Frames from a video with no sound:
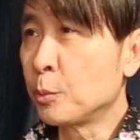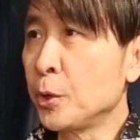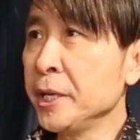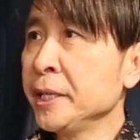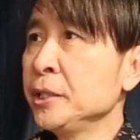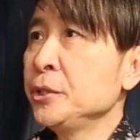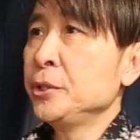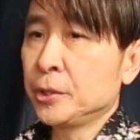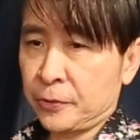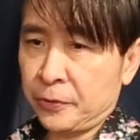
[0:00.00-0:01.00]
Bring
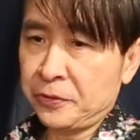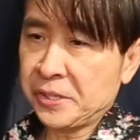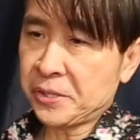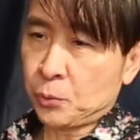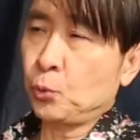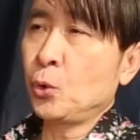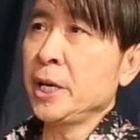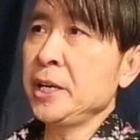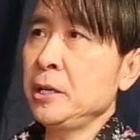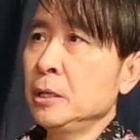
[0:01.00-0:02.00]
your fist
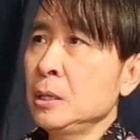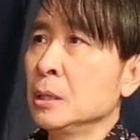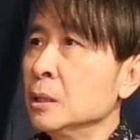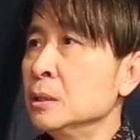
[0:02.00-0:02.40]
right here,